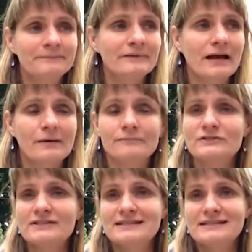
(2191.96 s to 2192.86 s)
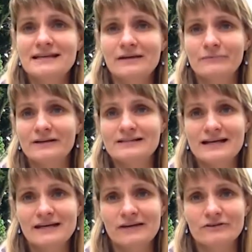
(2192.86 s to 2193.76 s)
um, just to see what it's
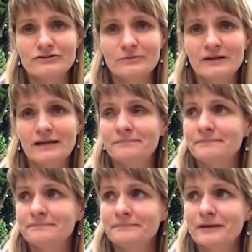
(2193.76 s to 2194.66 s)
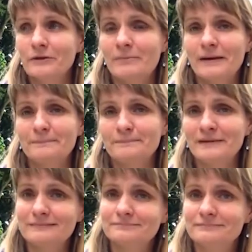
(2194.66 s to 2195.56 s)
like here in Germany a little bit.
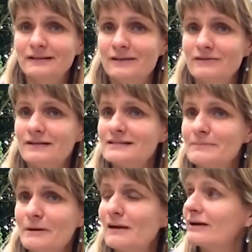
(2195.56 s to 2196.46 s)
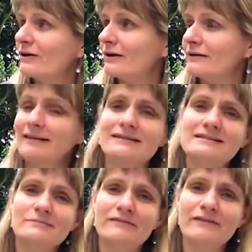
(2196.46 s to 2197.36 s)
But now you can see my backyard, and this is
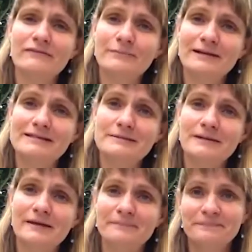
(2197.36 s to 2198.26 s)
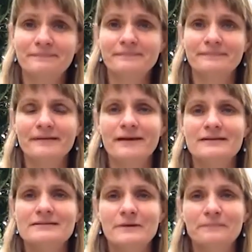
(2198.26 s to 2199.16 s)
my favorite place to be.
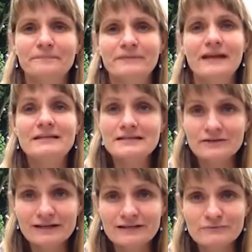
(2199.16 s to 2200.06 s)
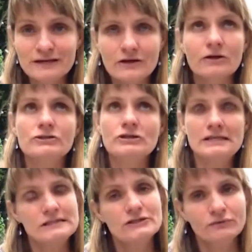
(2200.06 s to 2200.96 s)
So until next week, or
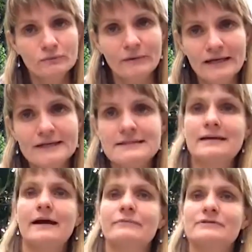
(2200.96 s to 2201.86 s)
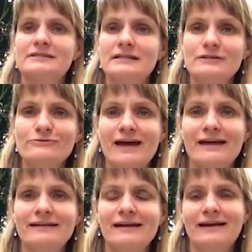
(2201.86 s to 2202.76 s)
in two weeks, I will see you
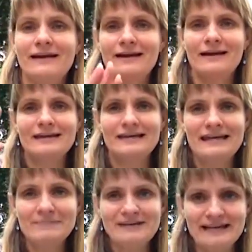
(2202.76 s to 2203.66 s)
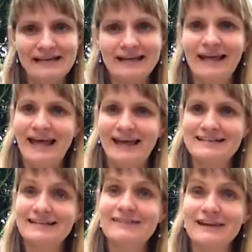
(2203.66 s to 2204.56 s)
then. Keep knitting, and
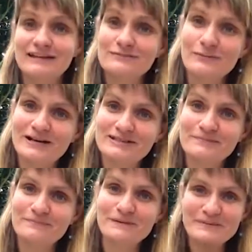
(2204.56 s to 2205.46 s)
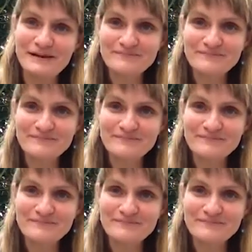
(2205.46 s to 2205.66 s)
thanks for watching. Bye bye.